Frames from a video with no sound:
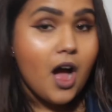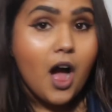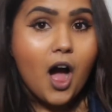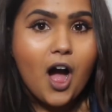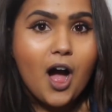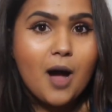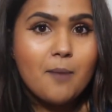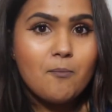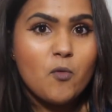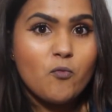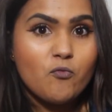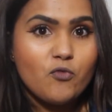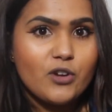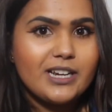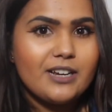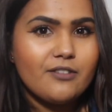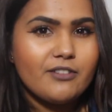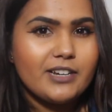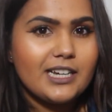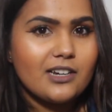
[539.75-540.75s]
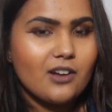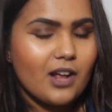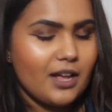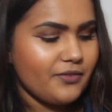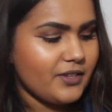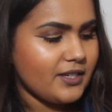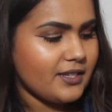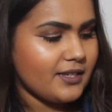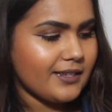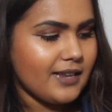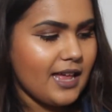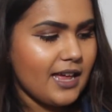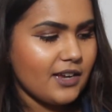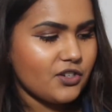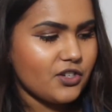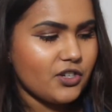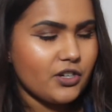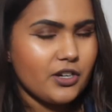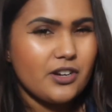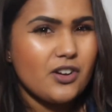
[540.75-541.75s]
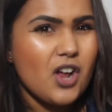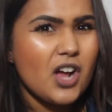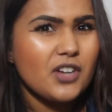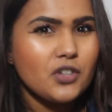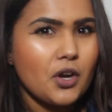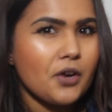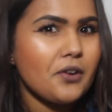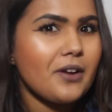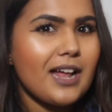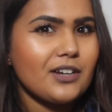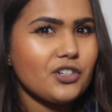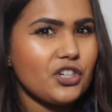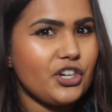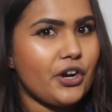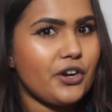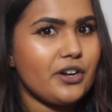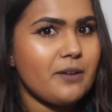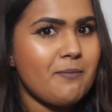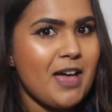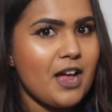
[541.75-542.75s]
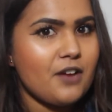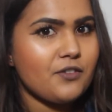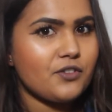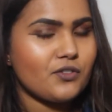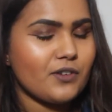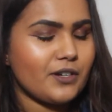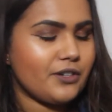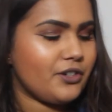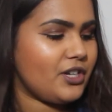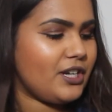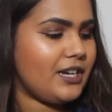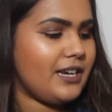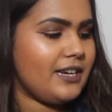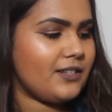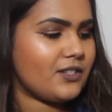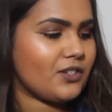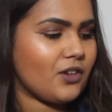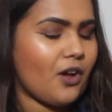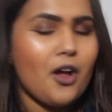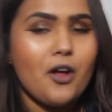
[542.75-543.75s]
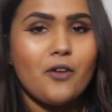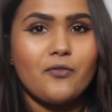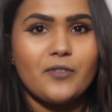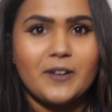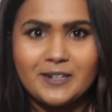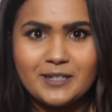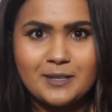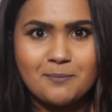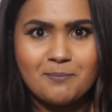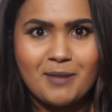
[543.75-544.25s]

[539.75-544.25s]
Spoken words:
Really, really like this selection. I don't actually own a pair of scrunchies, so I think it's